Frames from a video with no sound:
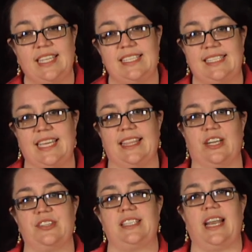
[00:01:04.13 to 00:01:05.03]
can see
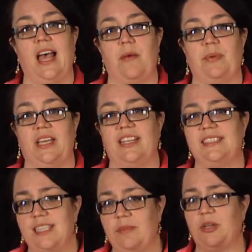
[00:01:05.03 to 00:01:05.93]
they're set up in a
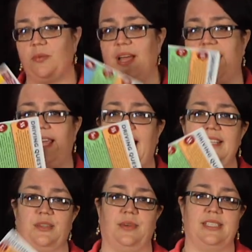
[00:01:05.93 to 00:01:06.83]
similar way
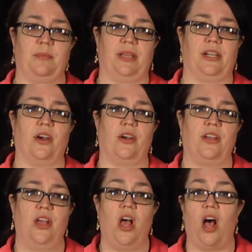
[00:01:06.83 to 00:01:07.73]
as a recipe card.
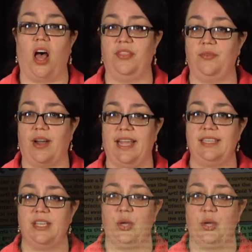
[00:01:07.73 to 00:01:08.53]
On the right,